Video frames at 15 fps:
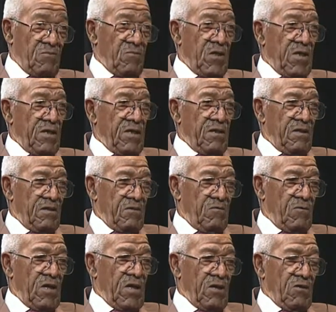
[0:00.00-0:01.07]

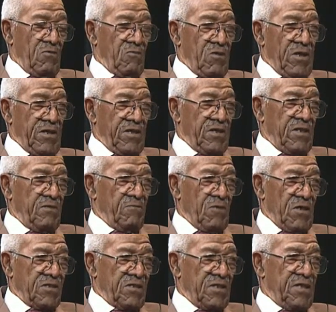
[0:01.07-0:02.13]
Waterloo working. He
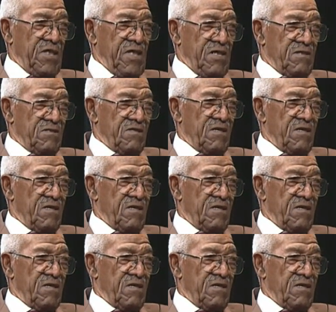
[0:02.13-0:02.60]
works at Deere's.